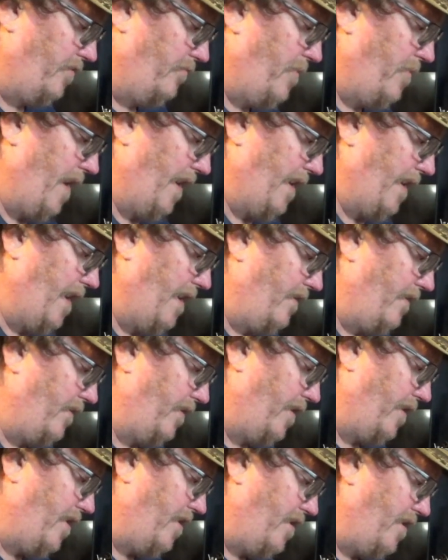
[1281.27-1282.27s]
back out of
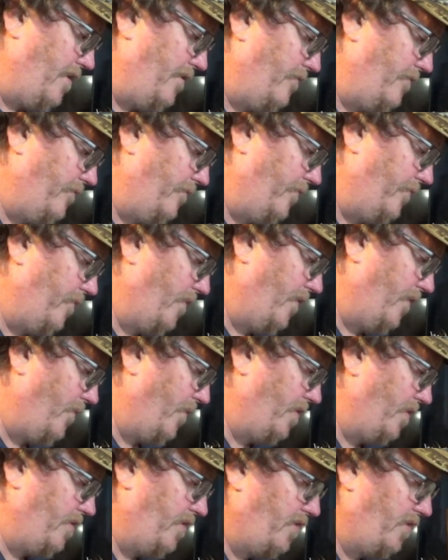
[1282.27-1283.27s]
the gun,
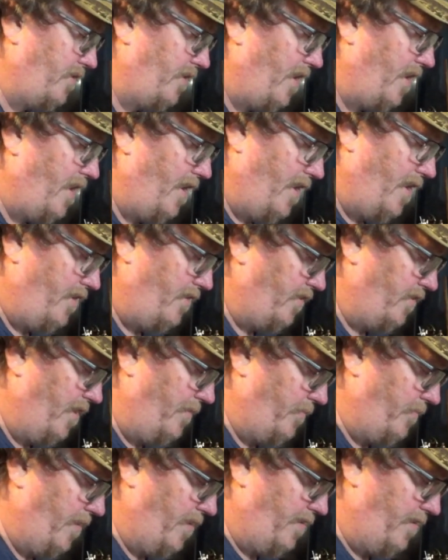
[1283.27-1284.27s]
which is
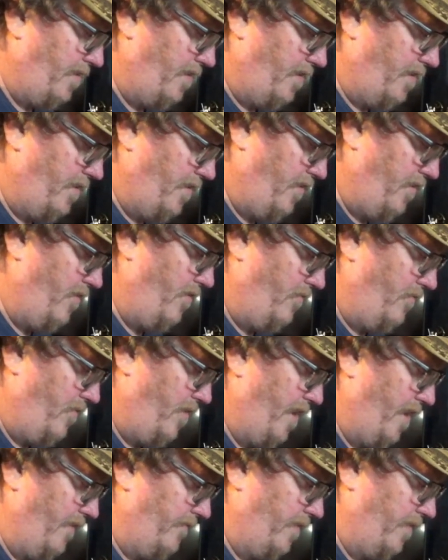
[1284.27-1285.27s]
something you don't
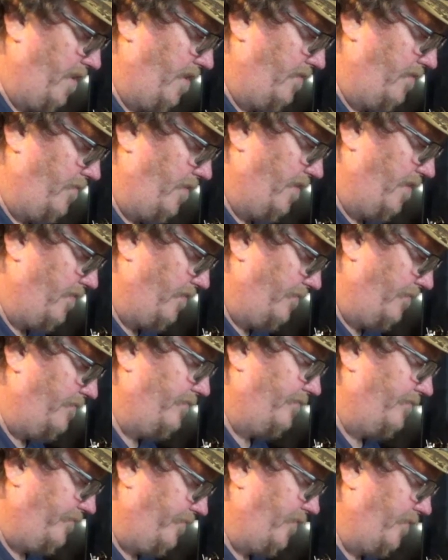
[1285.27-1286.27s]
want to have to deal with.
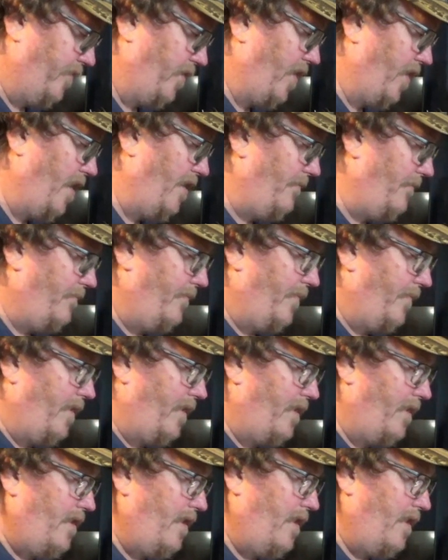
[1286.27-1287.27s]
Okay,
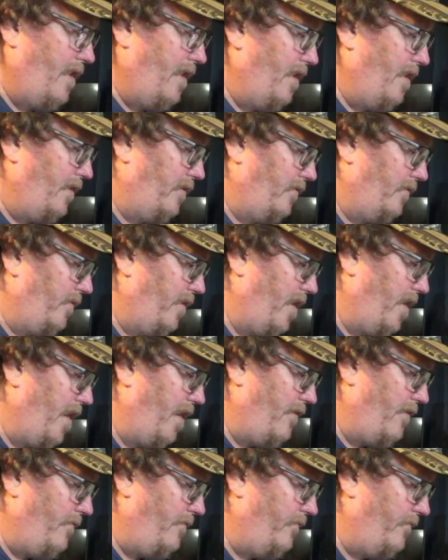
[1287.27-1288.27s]
so now